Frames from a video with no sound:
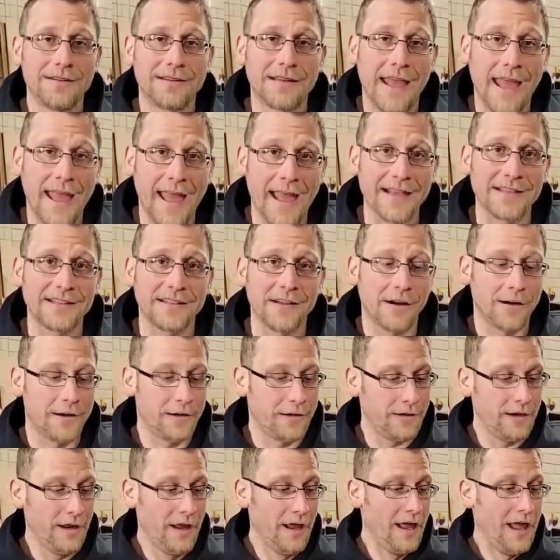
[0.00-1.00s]
It's cast
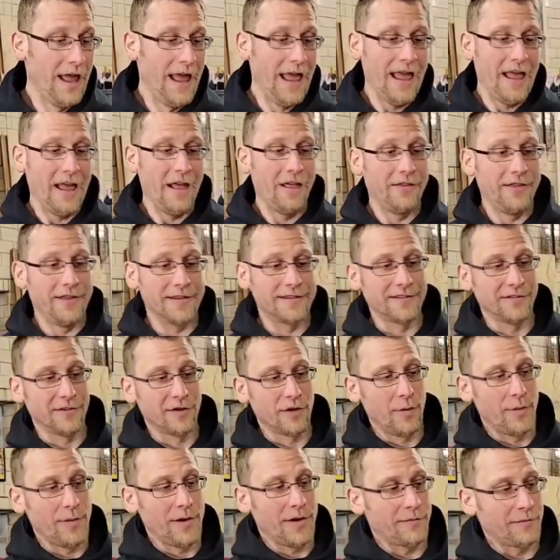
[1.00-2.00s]
iron this
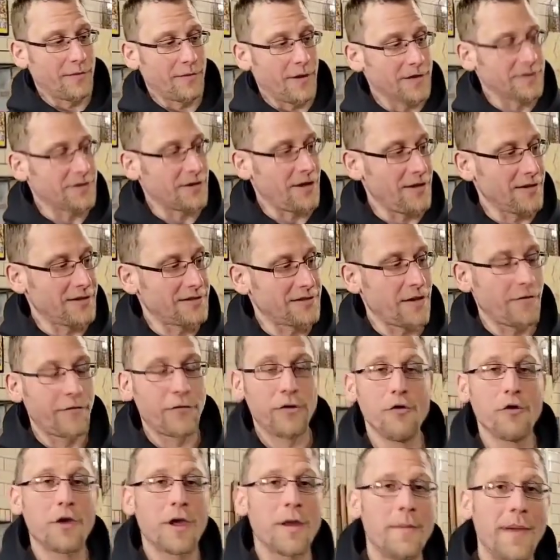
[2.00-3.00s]
little bit of rust all
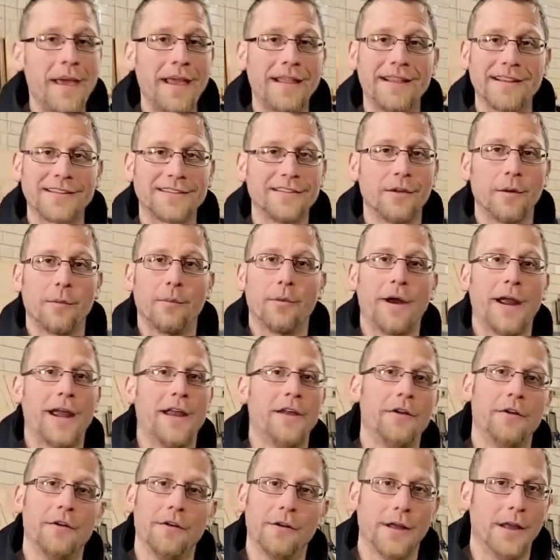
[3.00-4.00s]
stuff, you can make this look
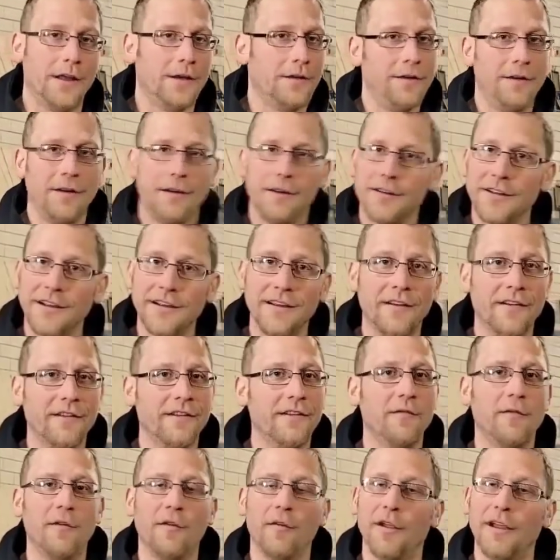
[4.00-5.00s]
brand new again.
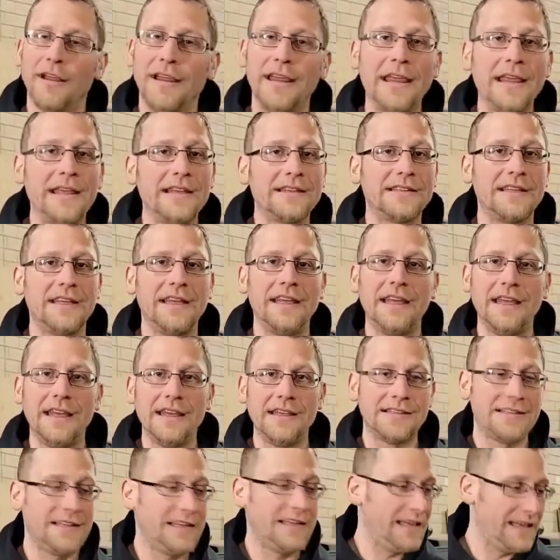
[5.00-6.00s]
Easy,
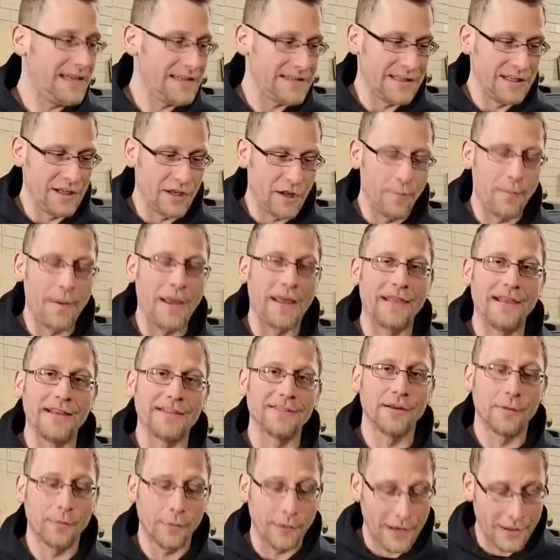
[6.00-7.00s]
easy, easy. You can make
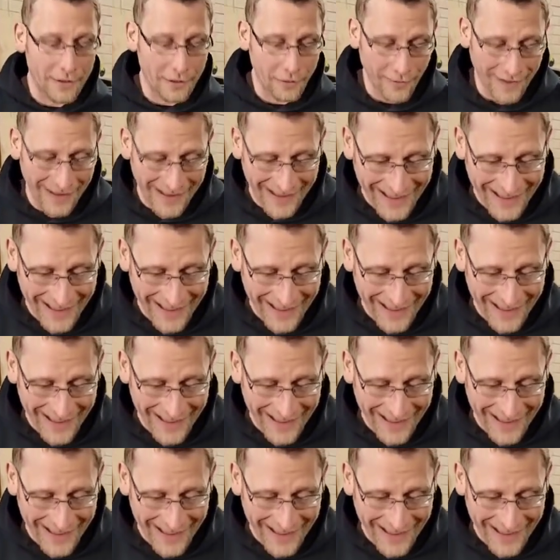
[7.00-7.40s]
these look brand new.